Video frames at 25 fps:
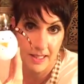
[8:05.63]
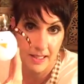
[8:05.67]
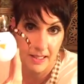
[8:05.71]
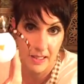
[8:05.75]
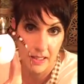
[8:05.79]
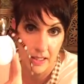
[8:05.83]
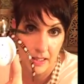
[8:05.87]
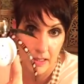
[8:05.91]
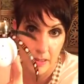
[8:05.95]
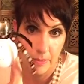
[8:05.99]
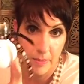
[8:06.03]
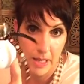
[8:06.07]
and
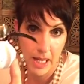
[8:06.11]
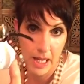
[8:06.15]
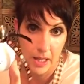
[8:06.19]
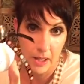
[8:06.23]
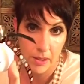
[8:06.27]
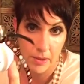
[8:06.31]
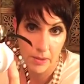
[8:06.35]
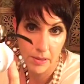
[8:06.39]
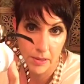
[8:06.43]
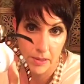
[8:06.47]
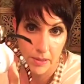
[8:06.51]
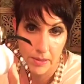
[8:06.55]
a little
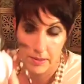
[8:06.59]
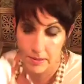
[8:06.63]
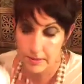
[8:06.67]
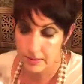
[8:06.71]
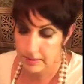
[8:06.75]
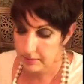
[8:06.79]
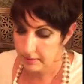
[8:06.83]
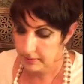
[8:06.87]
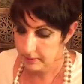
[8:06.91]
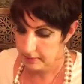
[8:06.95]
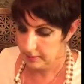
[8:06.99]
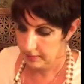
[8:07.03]
mouth
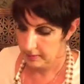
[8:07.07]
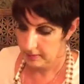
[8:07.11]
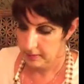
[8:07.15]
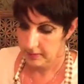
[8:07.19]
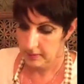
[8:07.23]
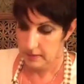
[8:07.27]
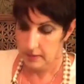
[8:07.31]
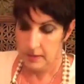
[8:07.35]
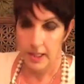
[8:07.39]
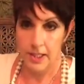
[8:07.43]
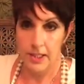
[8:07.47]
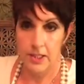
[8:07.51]

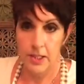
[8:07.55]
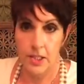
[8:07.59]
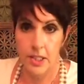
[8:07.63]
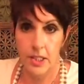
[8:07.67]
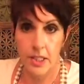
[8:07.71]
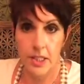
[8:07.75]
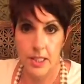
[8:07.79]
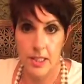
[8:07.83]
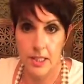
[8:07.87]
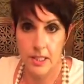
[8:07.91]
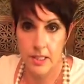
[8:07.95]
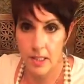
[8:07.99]
and
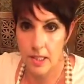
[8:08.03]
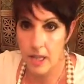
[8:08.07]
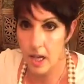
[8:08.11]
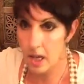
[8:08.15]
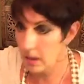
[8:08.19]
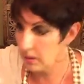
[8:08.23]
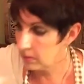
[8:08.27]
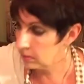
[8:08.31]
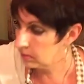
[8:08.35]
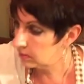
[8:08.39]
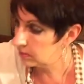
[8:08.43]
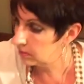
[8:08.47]
you're good to
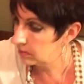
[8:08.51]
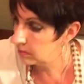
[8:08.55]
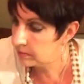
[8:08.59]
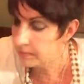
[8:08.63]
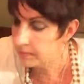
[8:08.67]
go.